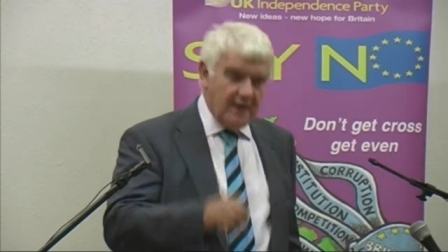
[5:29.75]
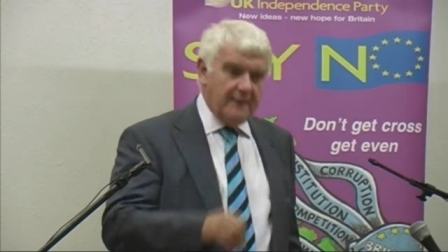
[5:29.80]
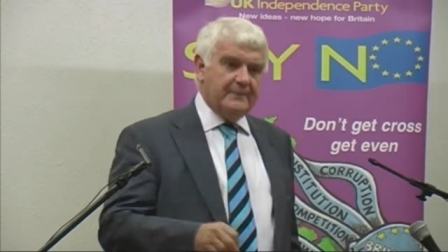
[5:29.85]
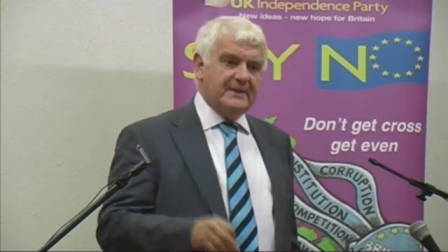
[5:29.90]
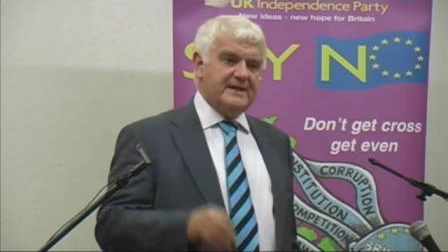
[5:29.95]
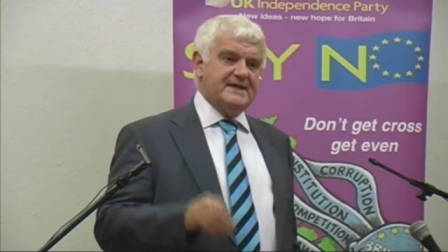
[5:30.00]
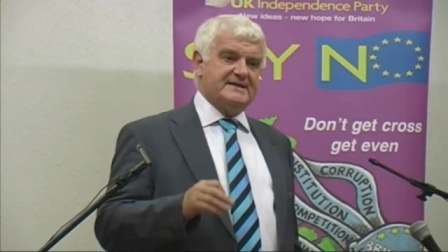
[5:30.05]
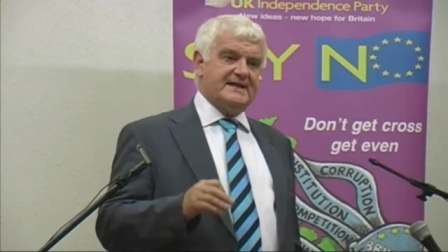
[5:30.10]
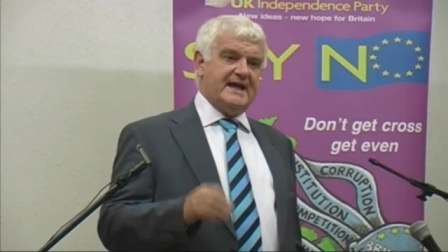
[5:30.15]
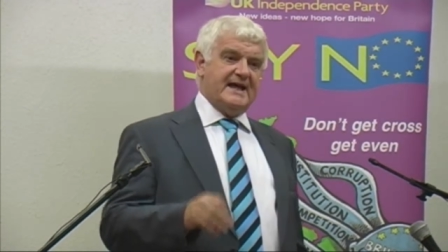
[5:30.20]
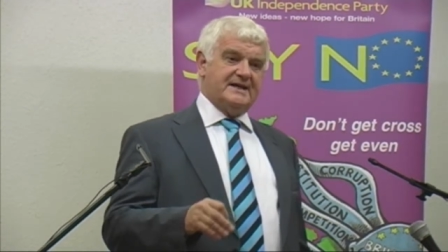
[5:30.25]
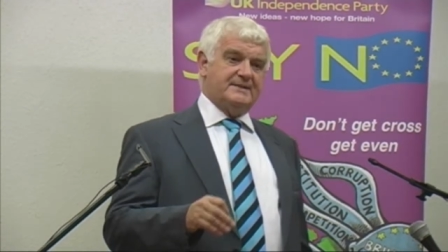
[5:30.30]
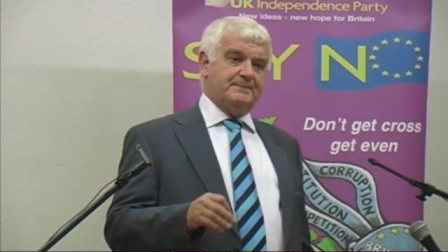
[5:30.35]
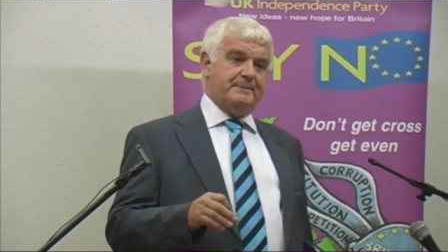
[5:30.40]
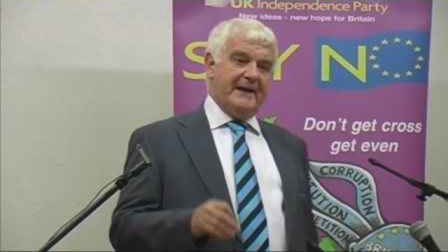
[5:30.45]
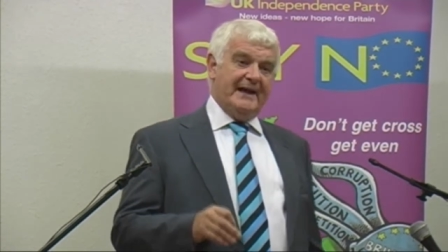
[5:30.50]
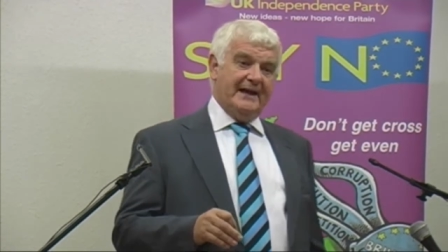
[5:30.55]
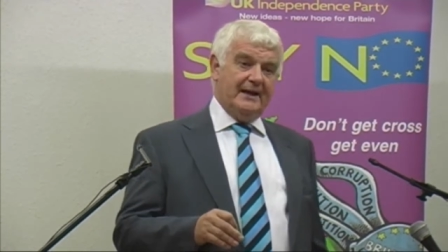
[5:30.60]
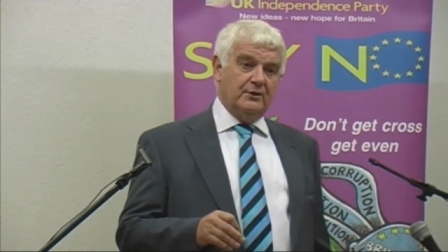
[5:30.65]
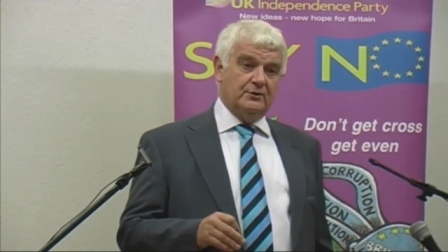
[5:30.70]
but as egg
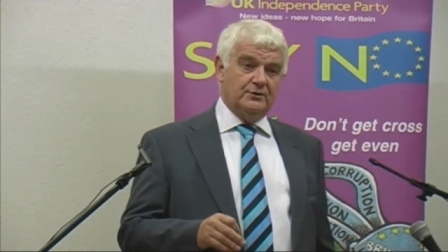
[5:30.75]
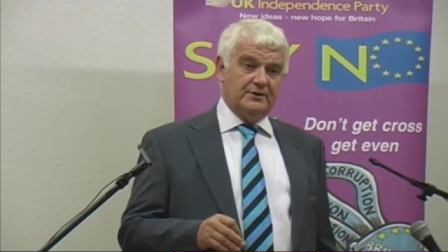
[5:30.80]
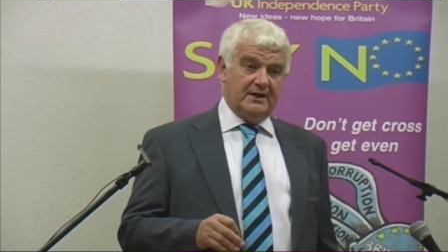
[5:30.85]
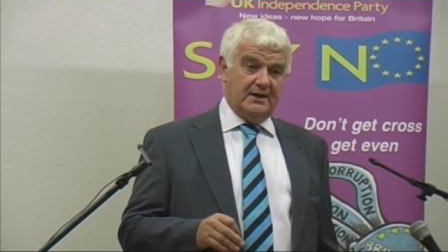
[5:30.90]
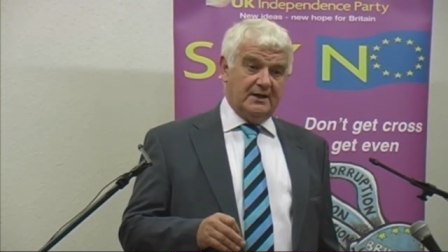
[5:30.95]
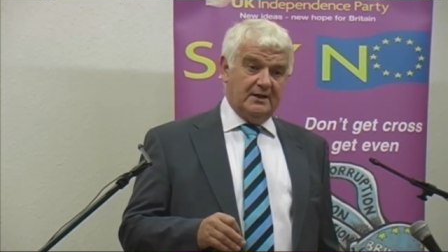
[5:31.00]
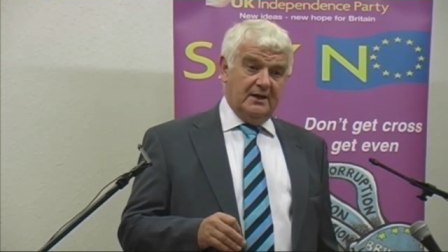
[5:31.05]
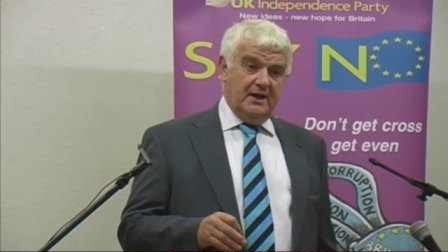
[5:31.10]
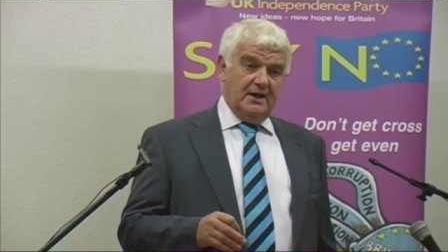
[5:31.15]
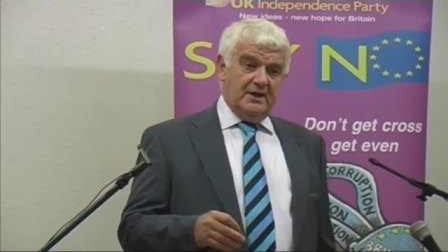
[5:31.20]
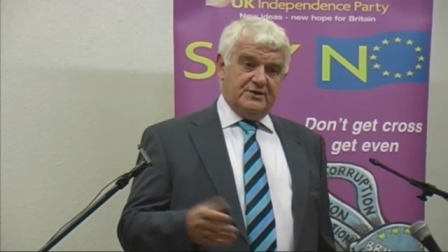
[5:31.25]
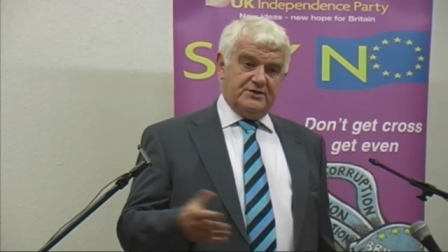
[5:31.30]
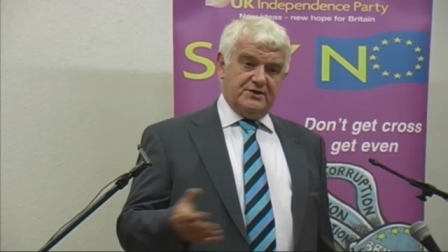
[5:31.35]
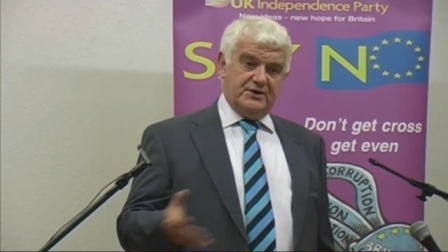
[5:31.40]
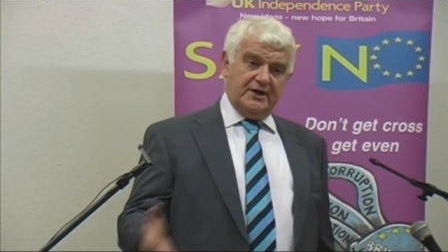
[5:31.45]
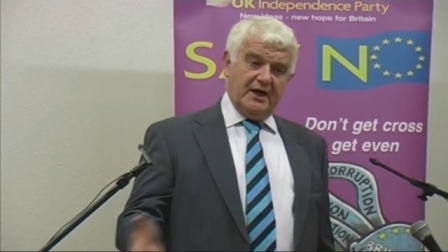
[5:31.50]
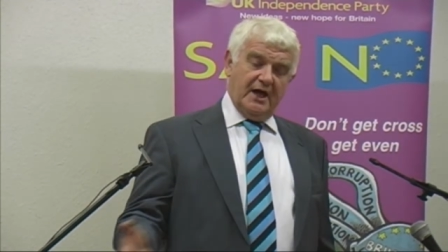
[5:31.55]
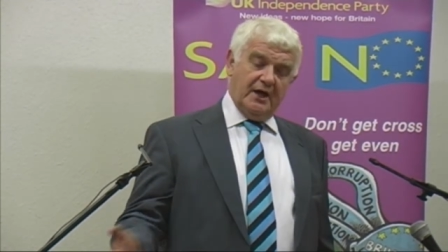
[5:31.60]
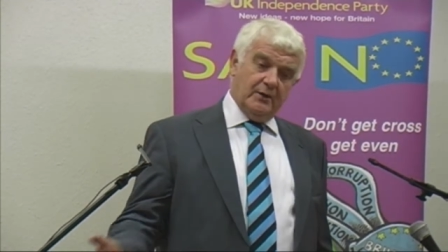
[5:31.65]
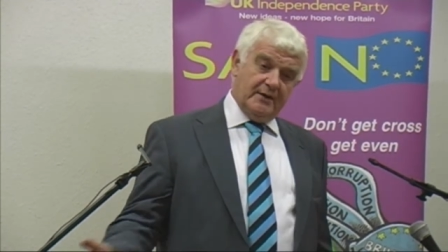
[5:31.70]
powder
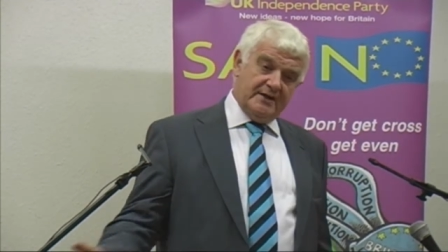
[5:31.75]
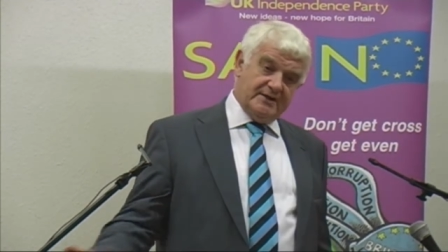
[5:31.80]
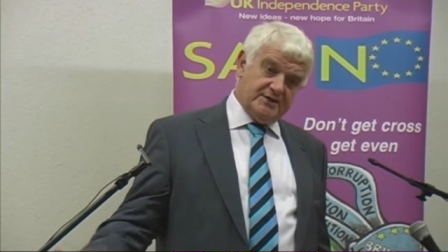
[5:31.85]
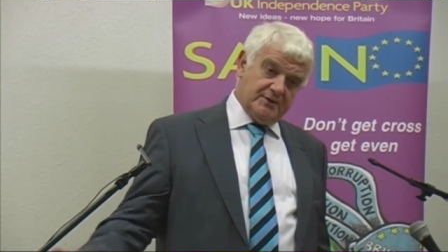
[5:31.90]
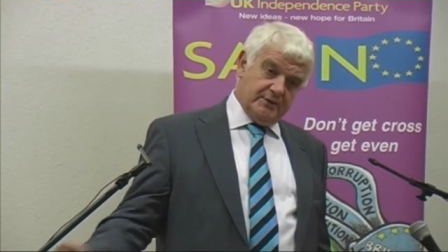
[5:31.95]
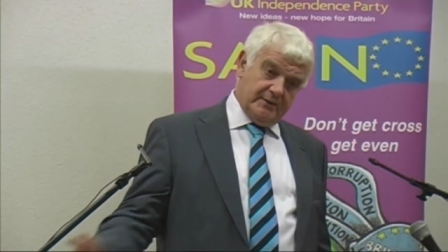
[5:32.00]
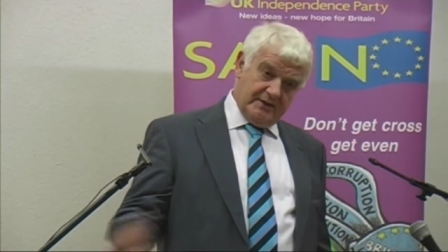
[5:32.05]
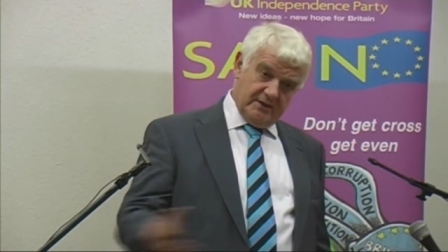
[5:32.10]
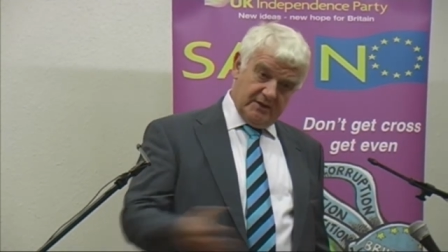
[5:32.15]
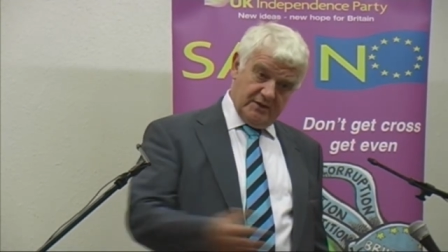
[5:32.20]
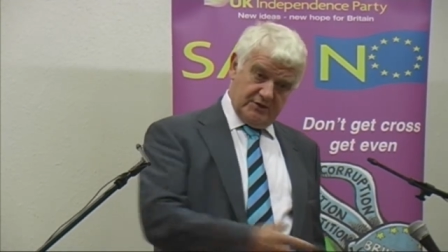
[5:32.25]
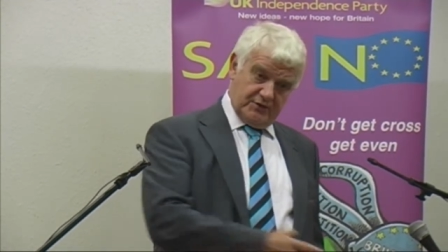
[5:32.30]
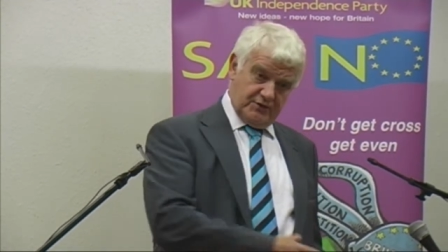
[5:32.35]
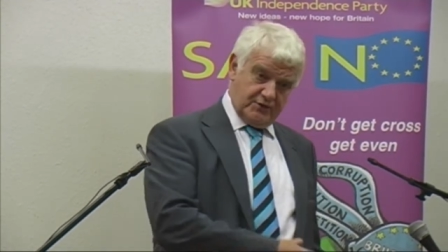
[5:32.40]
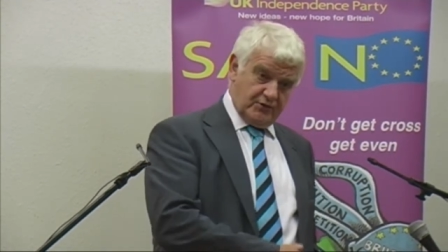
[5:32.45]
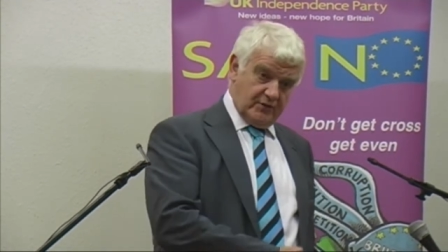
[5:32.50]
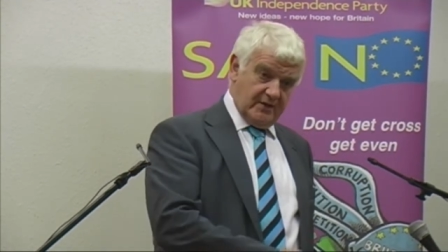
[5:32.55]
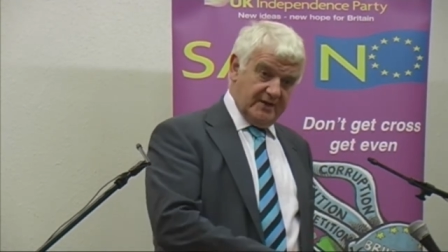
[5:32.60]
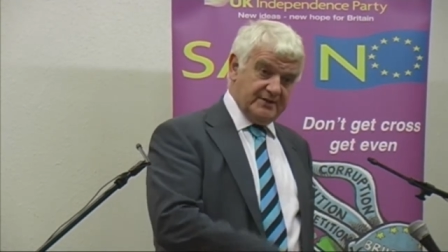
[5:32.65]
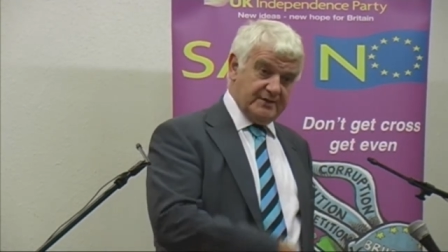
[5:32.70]
to go into
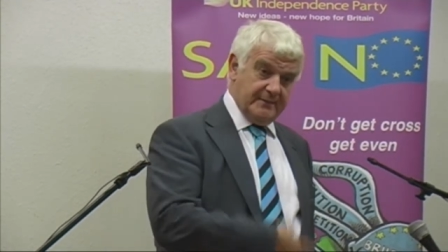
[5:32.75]
industry